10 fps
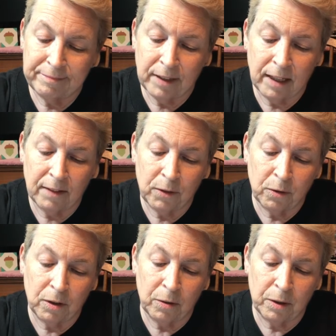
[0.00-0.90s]
I have no
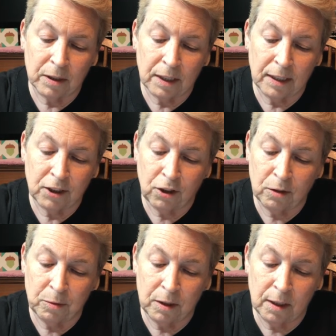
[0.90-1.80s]
clue what it looks like. Starts
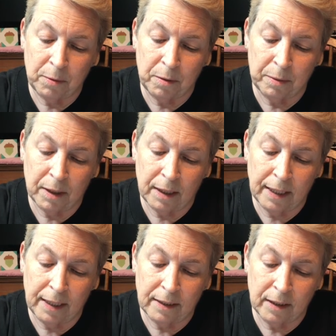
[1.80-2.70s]
with a W, but I
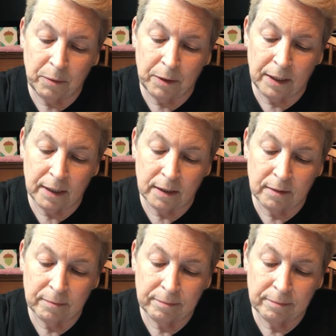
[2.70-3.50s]
can't tell you what it is.